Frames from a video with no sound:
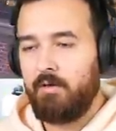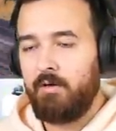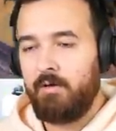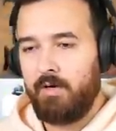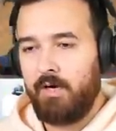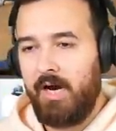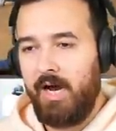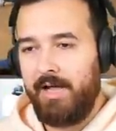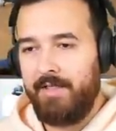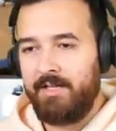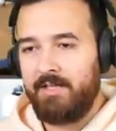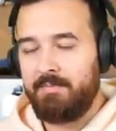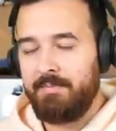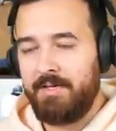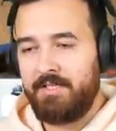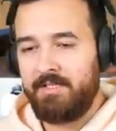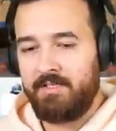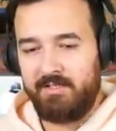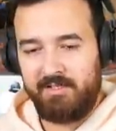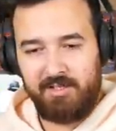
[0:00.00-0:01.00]
All right, this
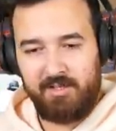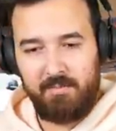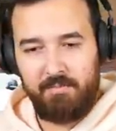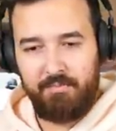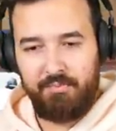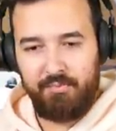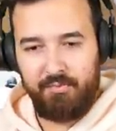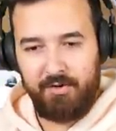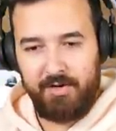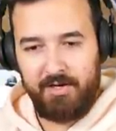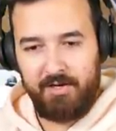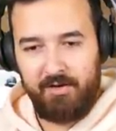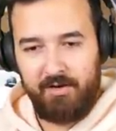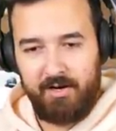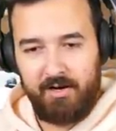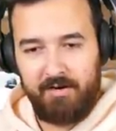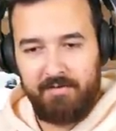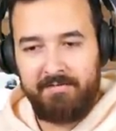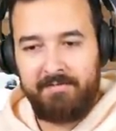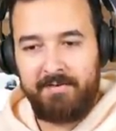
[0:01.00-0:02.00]
place is looking pretty good.
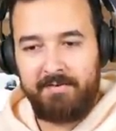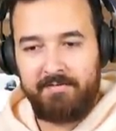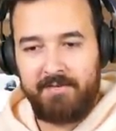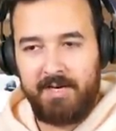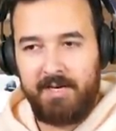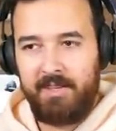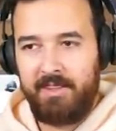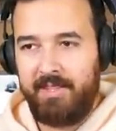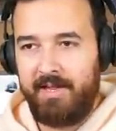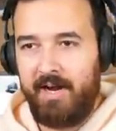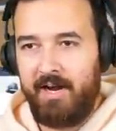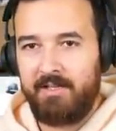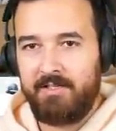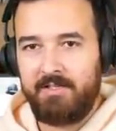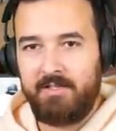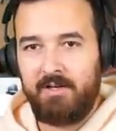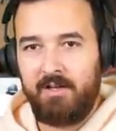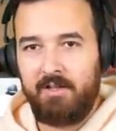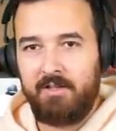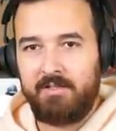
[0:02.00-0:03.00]
I got
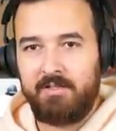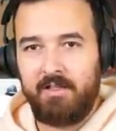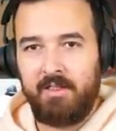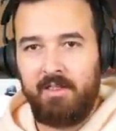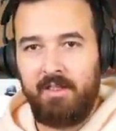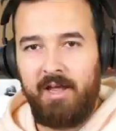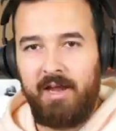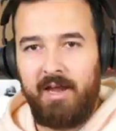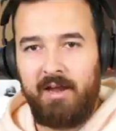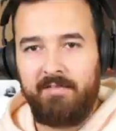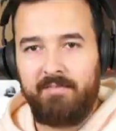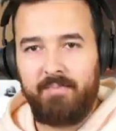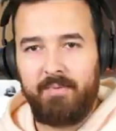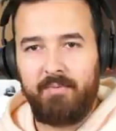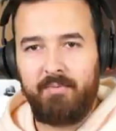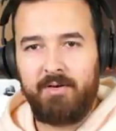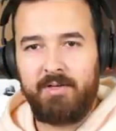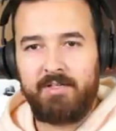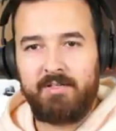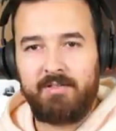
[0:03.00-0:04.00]
$15,000 left, but
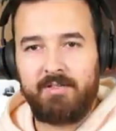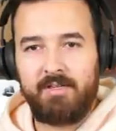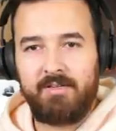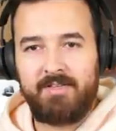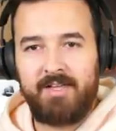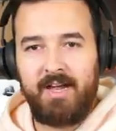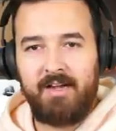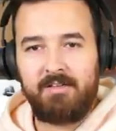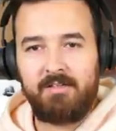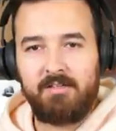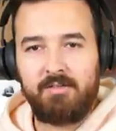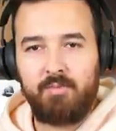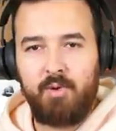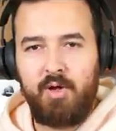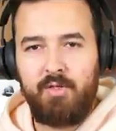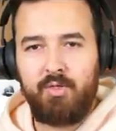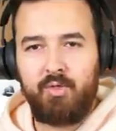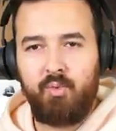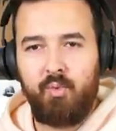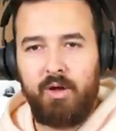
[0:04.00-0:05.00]
what is this house is
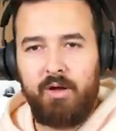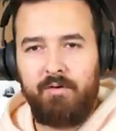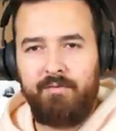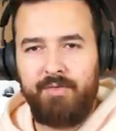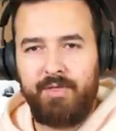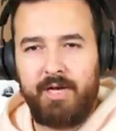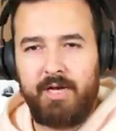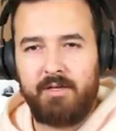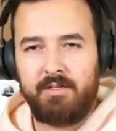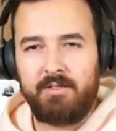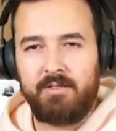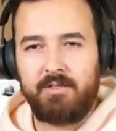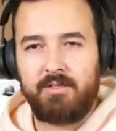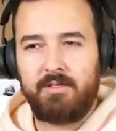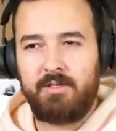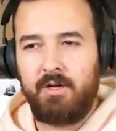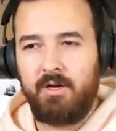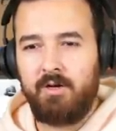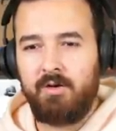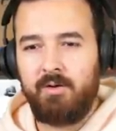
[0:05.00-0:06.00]
worth 12,000.
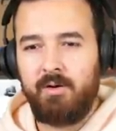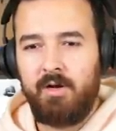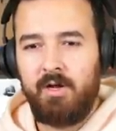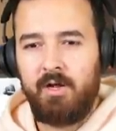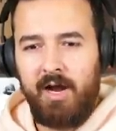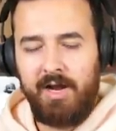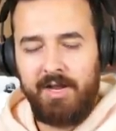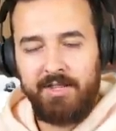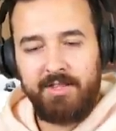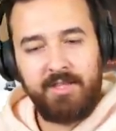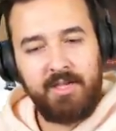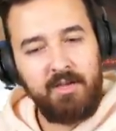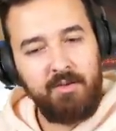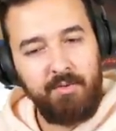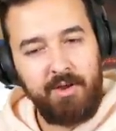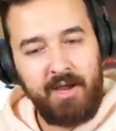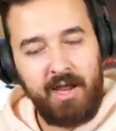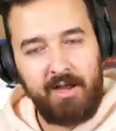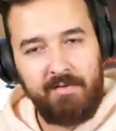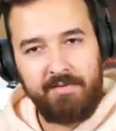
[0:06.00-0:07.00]
So I think
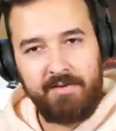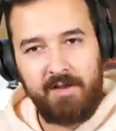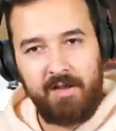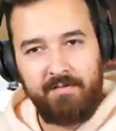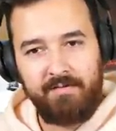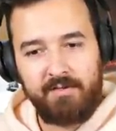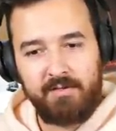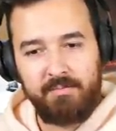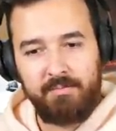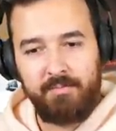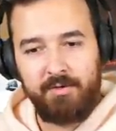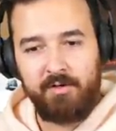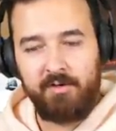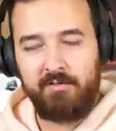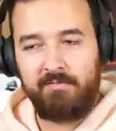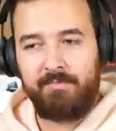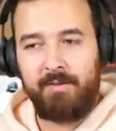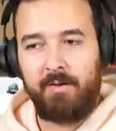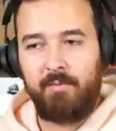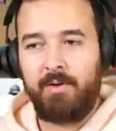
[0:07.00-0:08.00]
we have enough to
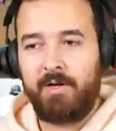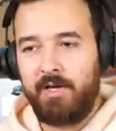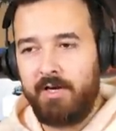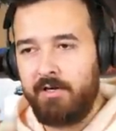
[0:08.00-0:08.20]
move, but we're